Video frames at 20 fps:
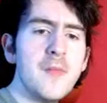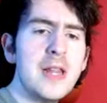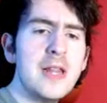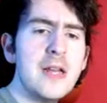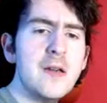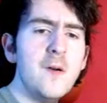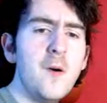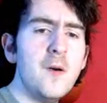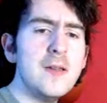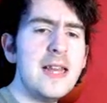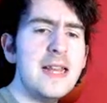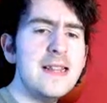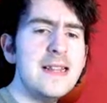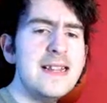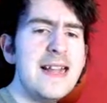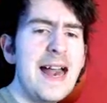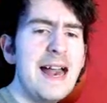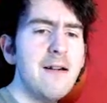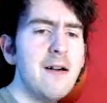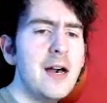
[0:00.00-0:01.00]
And of course, it's
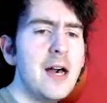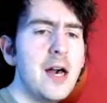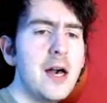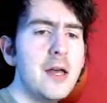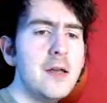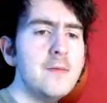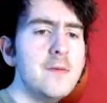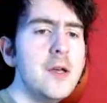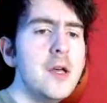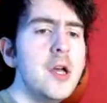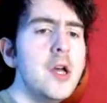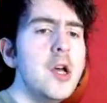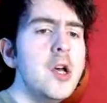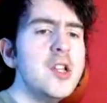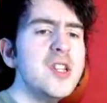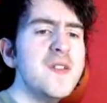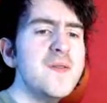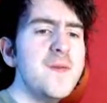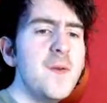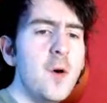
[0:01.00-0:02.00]
now home
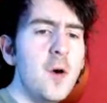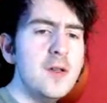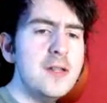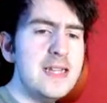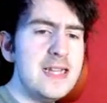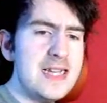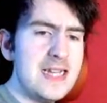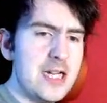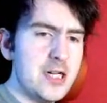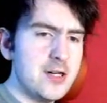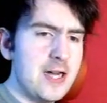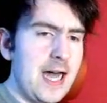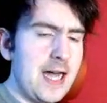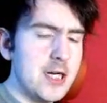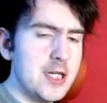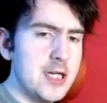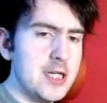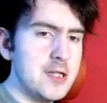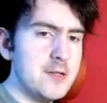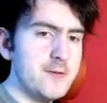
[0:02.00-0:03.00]
to 14
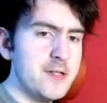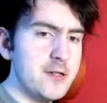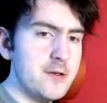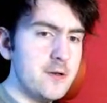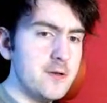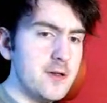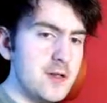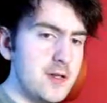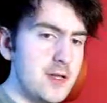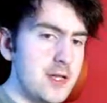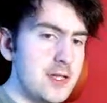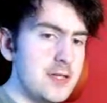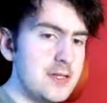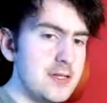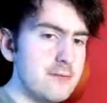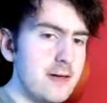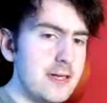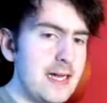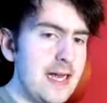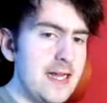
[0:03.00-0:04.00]
attractions, which all include
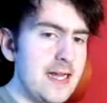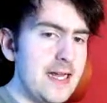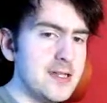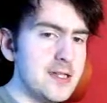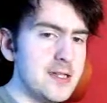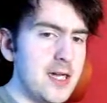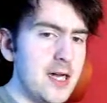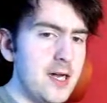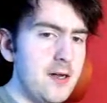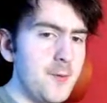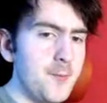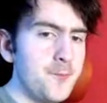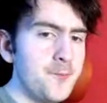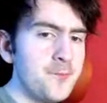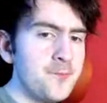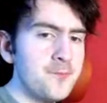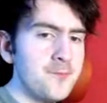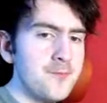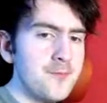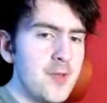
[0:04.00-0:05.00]
Twilight Zone.
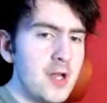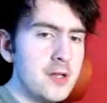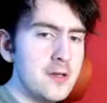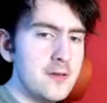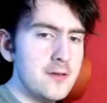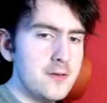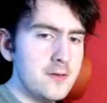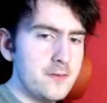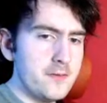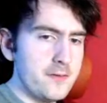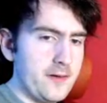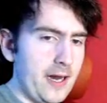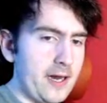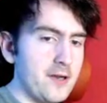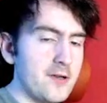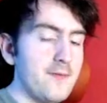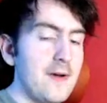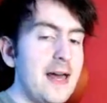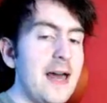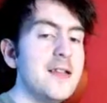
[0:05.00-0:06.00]

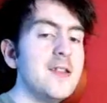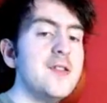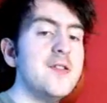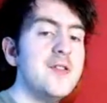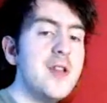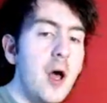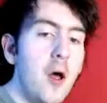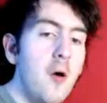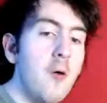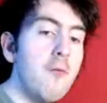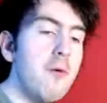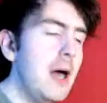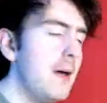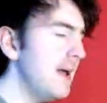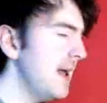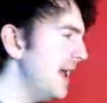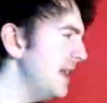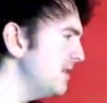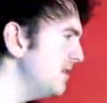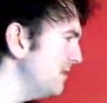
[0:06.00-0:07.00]
Why are we
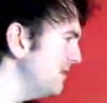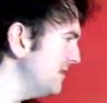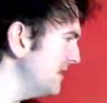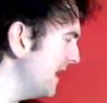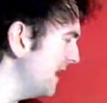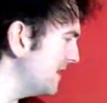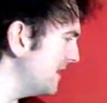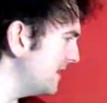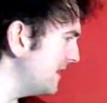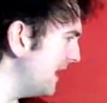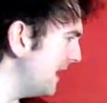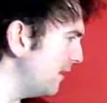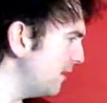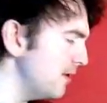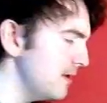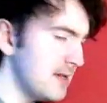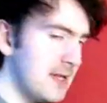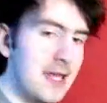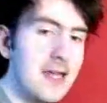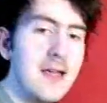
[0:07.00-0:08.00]
getting tongue-tied today?
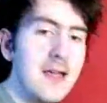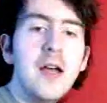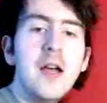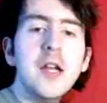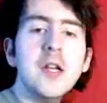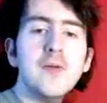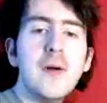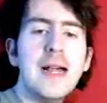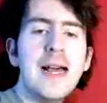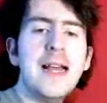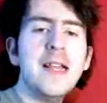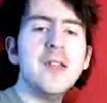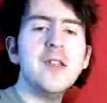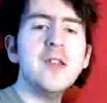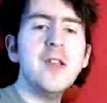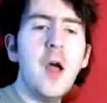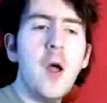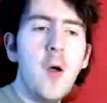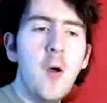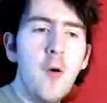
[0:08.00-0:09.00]
Honestly, Twilight
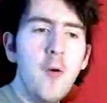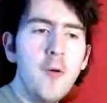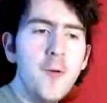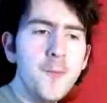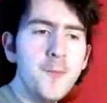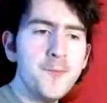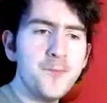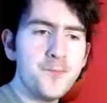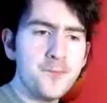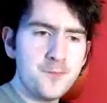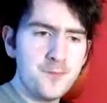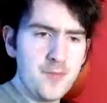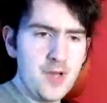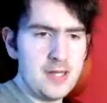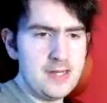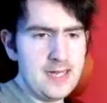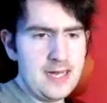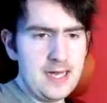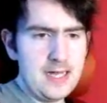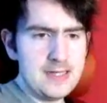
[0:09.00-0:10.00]
Zone,
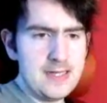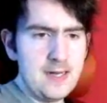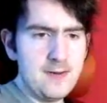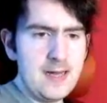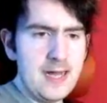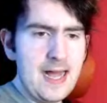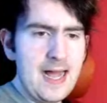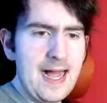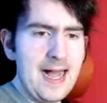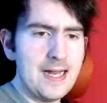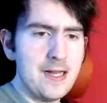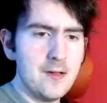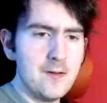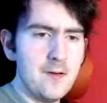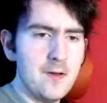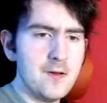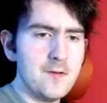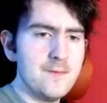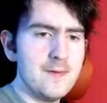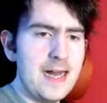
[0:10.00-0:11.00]
Tower of Terror, and of
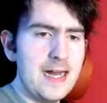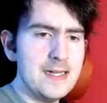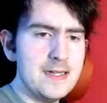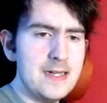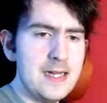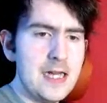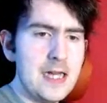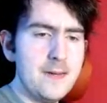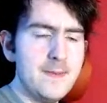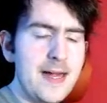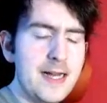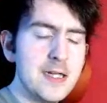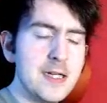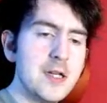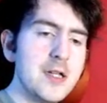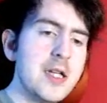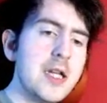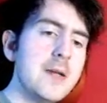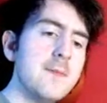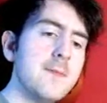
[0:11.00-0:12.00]
course, Radley
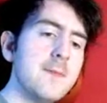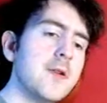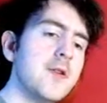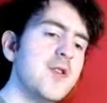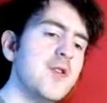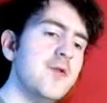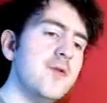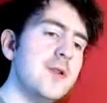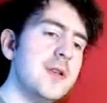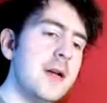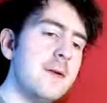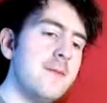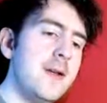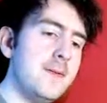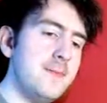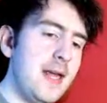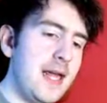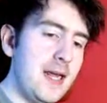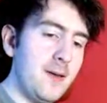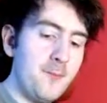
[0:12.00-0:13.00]
Adventure, Toumon Touk de
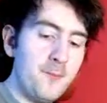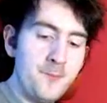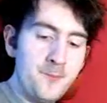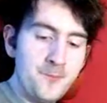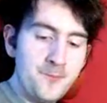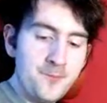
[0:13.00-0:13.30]
Remy.